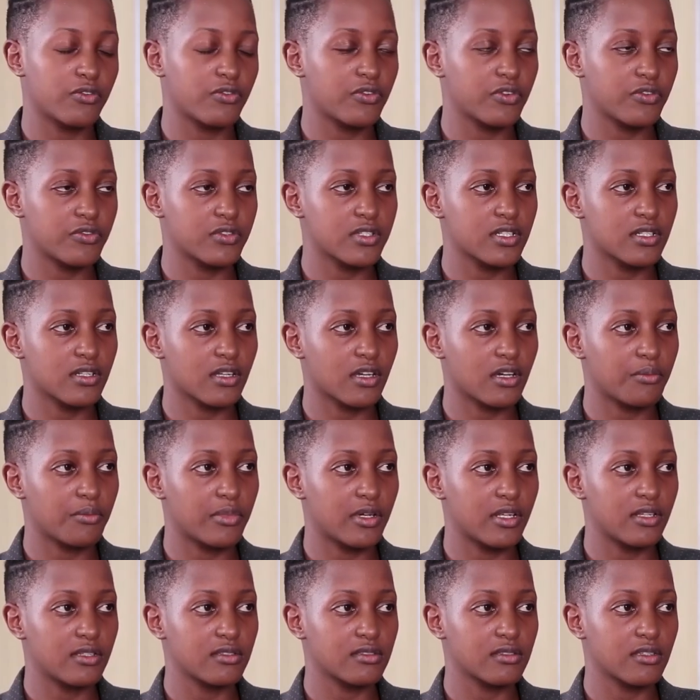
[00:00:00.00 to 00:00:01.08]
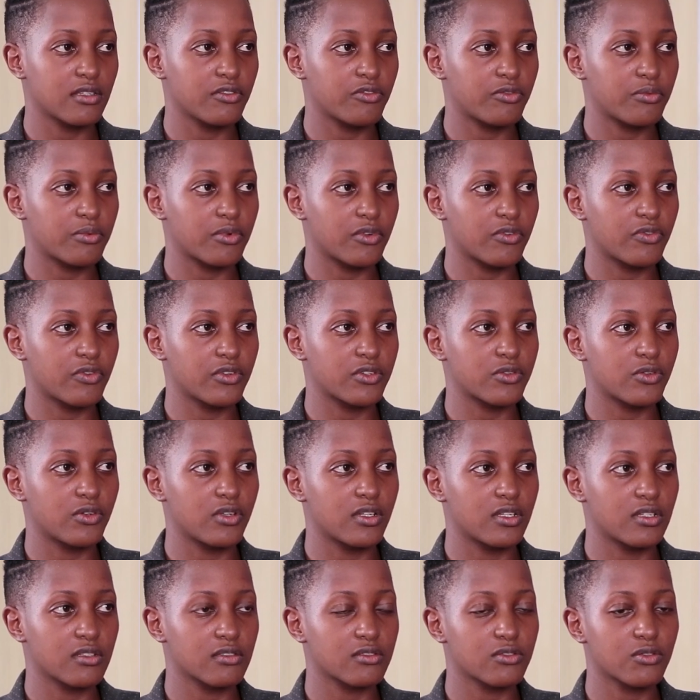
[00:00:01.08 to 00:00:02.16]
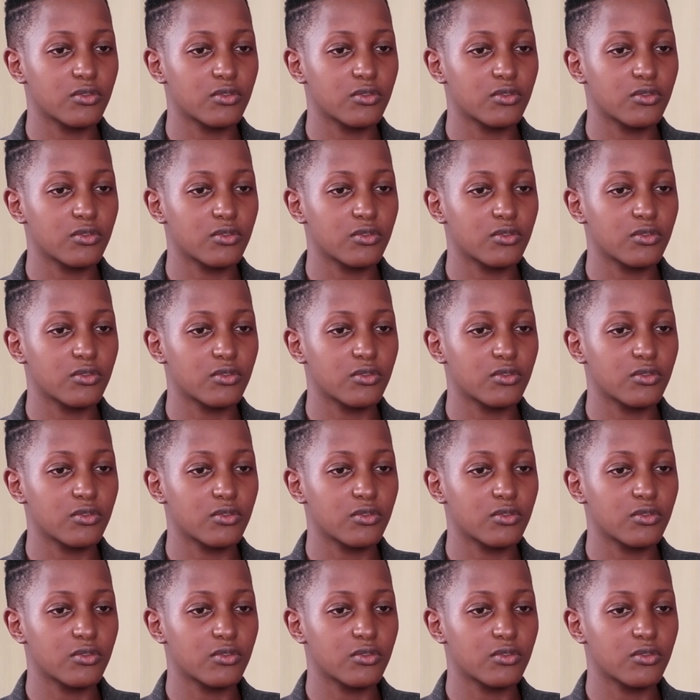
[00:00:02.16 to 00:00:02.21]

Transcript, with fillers: 15 companies give profit warnings.